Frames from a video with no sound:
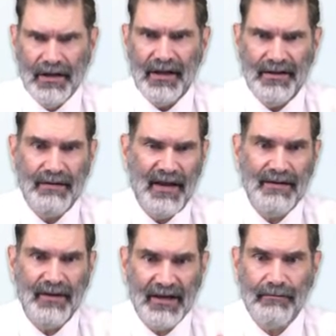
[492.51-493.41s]
and they made
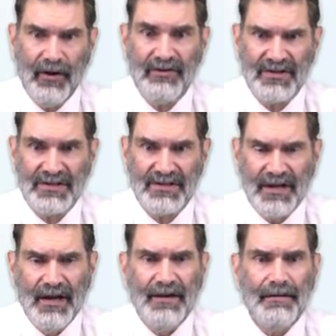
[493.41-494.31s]
big bonuses.
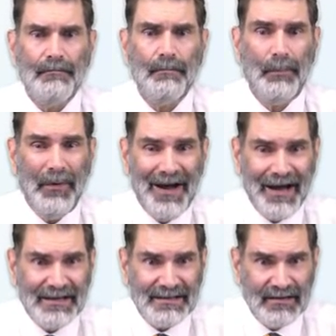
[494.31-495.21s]

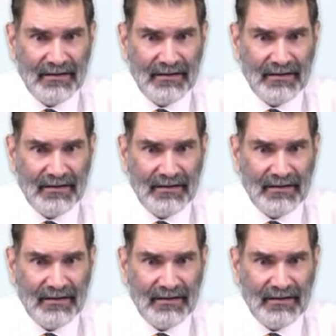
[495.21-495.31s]
But